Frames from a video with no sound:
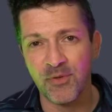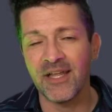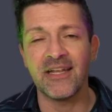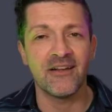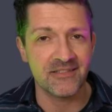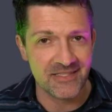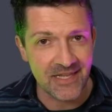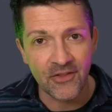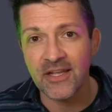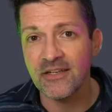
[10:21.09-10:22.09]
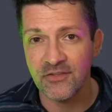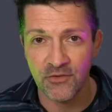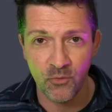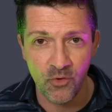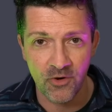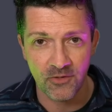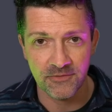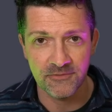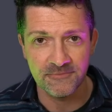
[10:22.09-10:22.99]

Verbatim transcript: planning on selling it to the world.